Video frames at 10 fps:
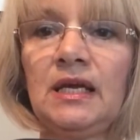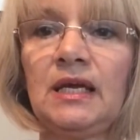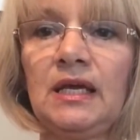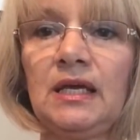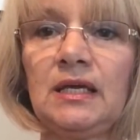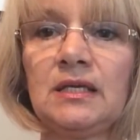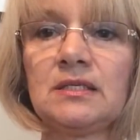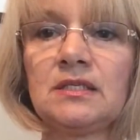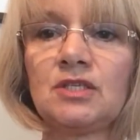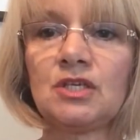
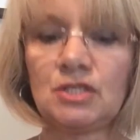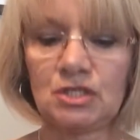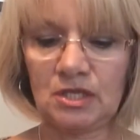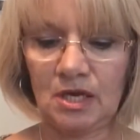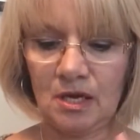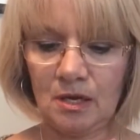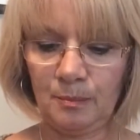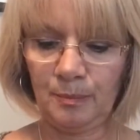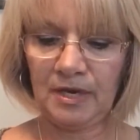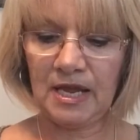is just uh,
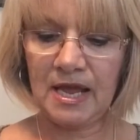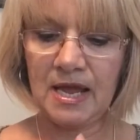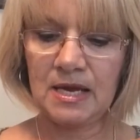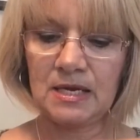plain,